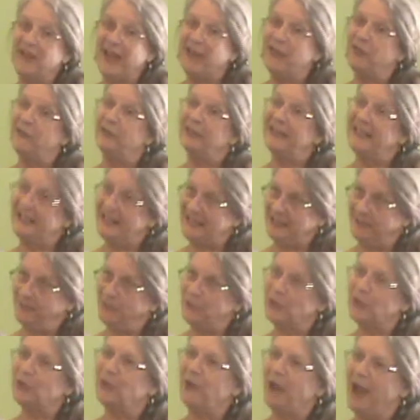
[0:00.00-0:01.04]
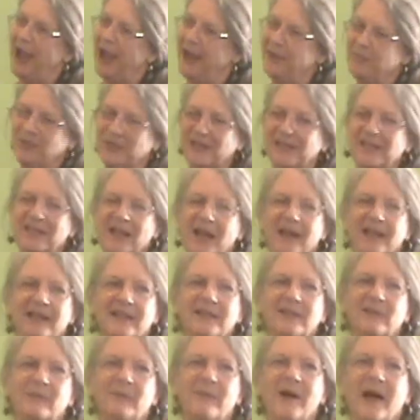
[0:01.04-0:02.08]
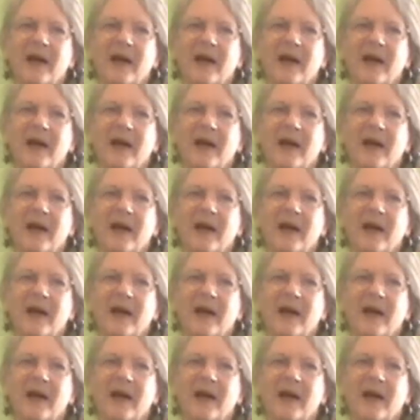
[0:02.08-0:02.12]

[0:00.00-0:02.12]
faithfully subscribe to science of